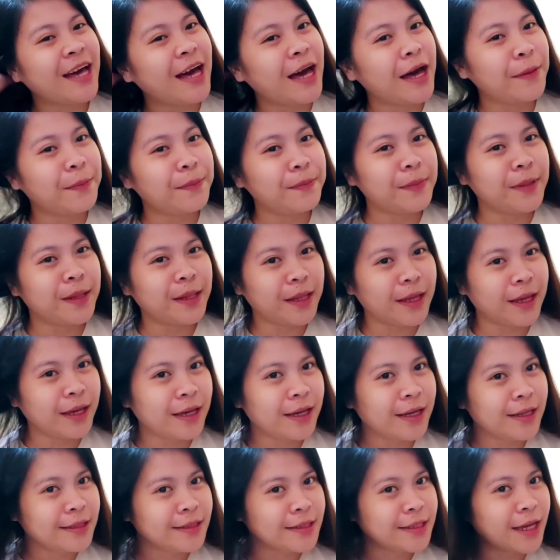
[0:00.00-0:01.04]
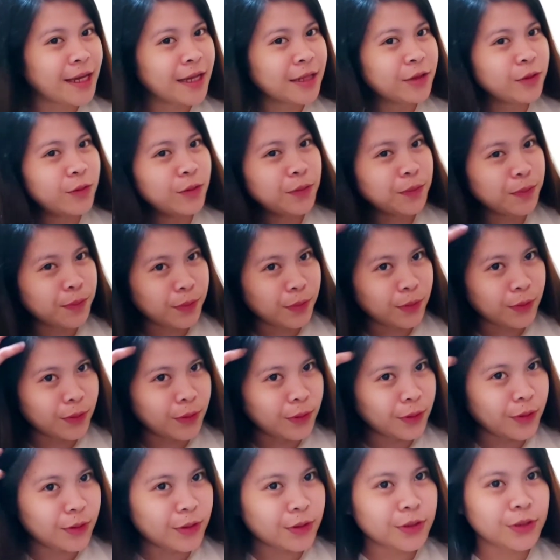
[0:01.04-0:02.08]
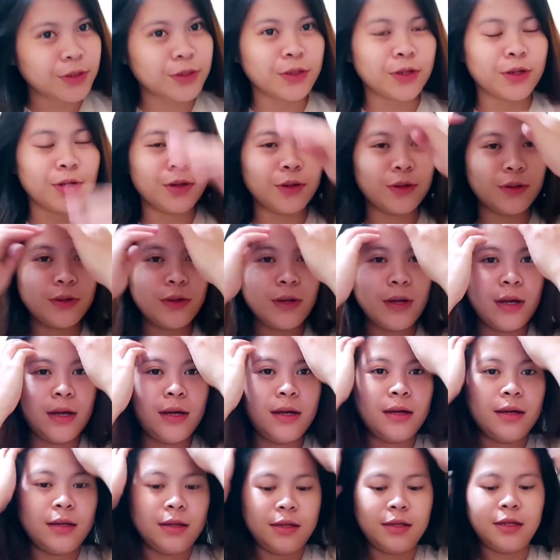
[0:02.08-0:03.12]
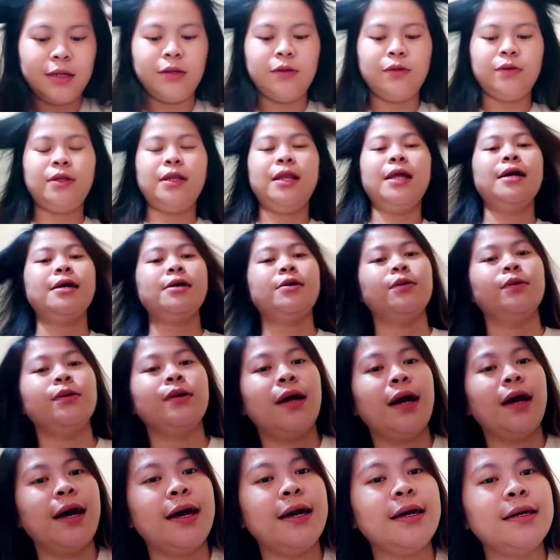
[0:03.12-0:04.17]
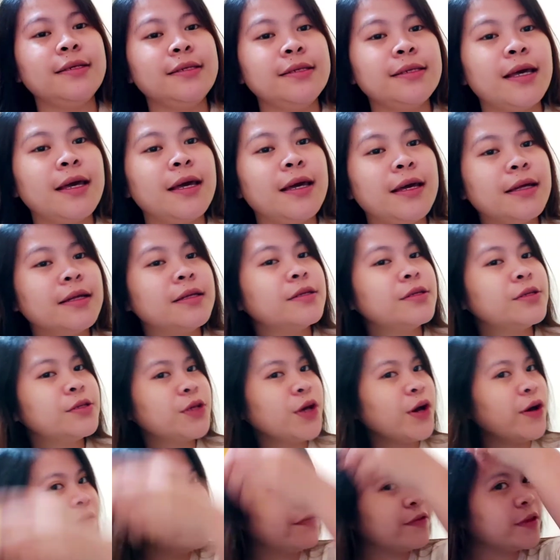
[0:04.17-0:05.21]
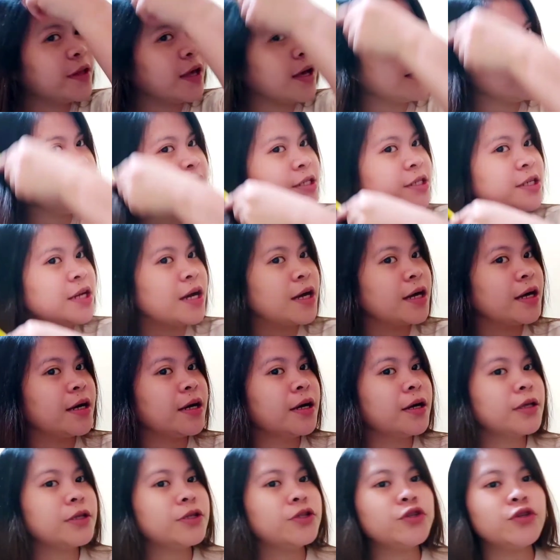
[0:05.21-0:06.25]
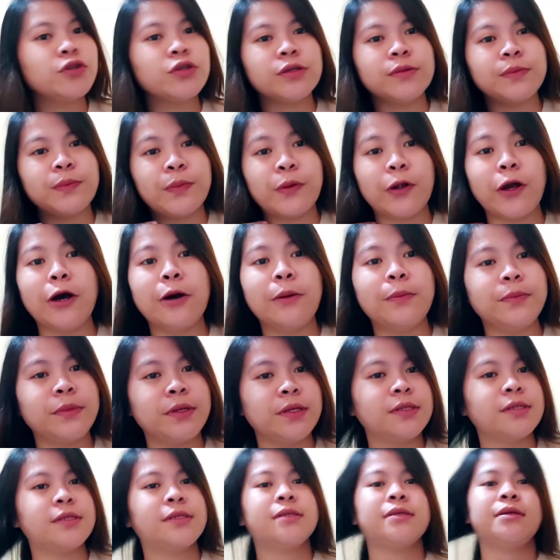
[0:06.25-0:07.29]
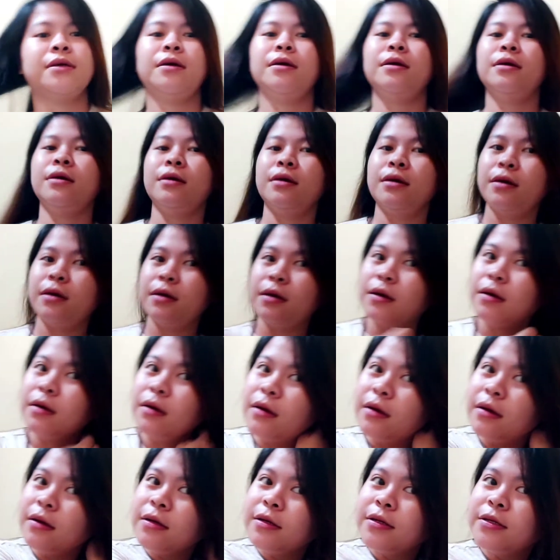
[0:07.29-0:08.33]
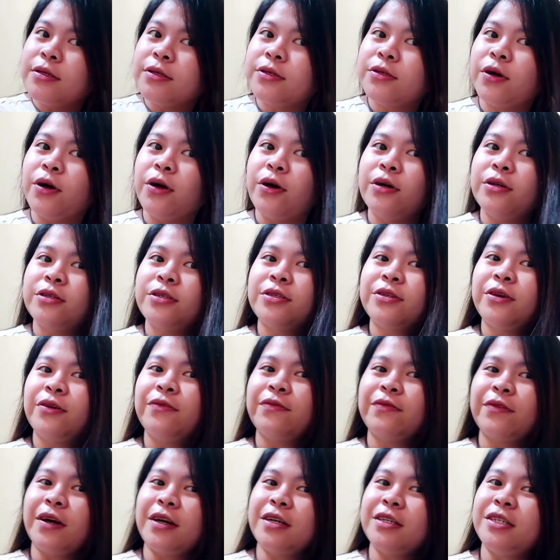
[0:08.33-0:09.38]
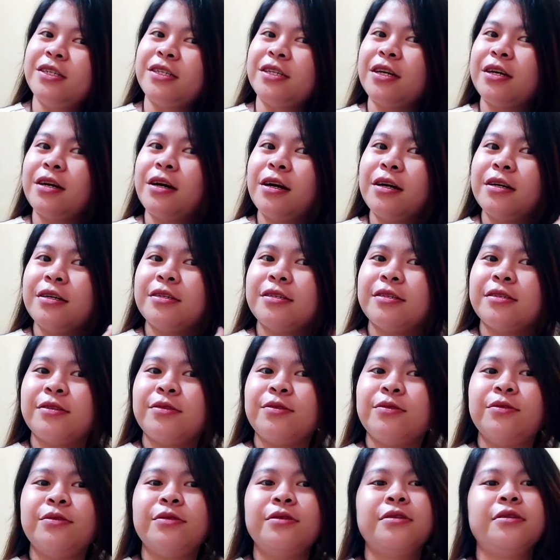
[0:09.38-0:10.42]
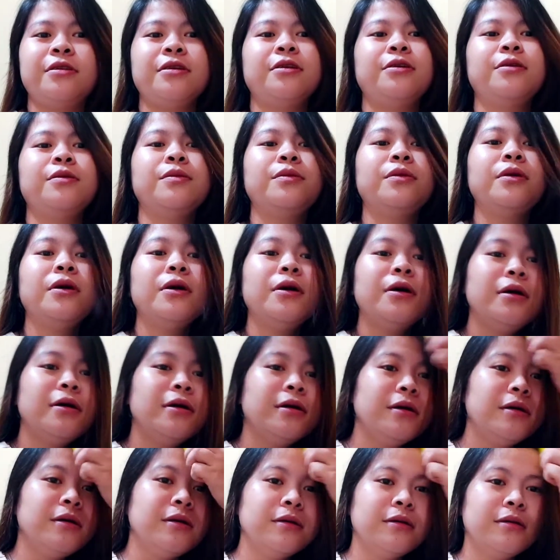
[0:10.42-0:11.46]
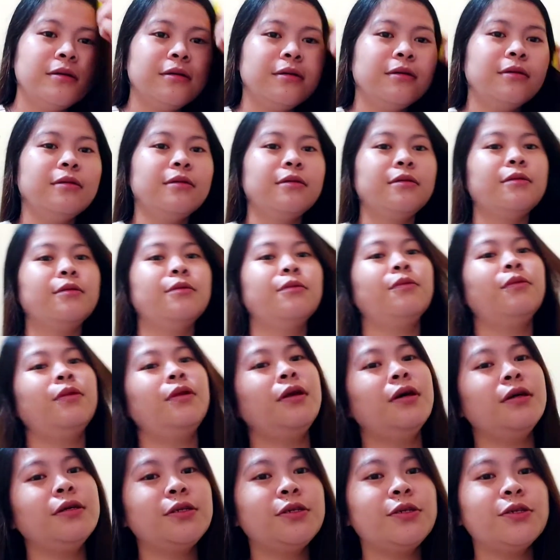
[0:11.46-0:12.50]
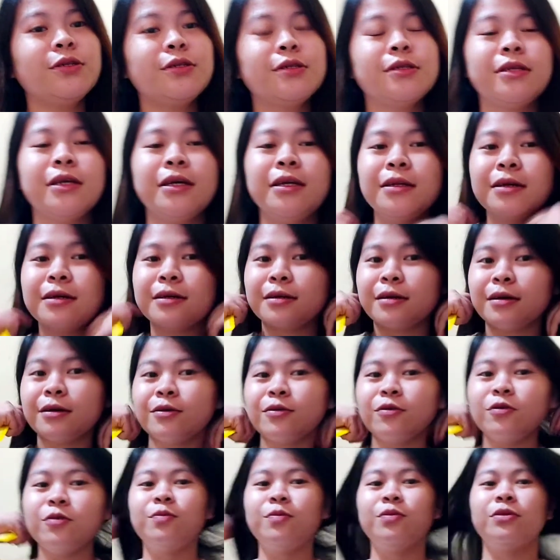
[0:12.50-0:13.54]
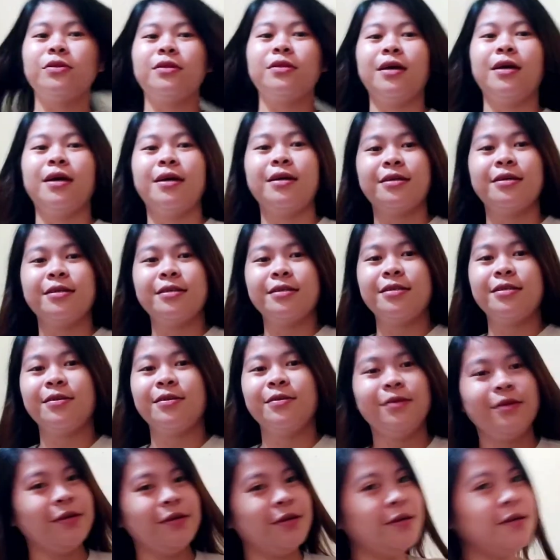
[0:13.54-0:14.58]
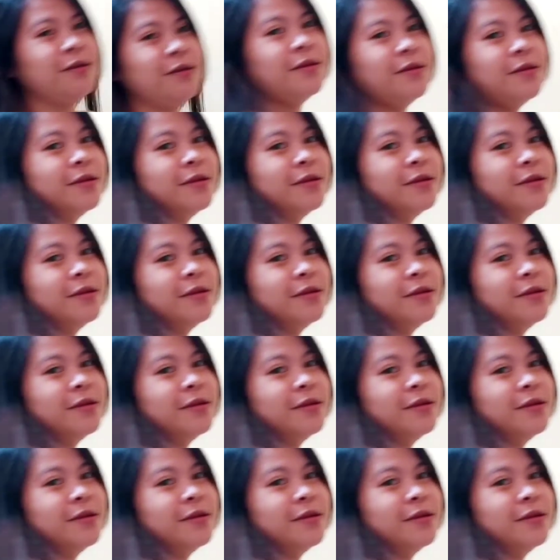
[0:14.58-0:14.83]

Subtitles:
the update sa atong buhok. So, nanudlay ko, guys, and soft facial juice. Promise. So, soft ka siya, guys, no? Then, wala dyan siya nagkagubot, guys. Oh!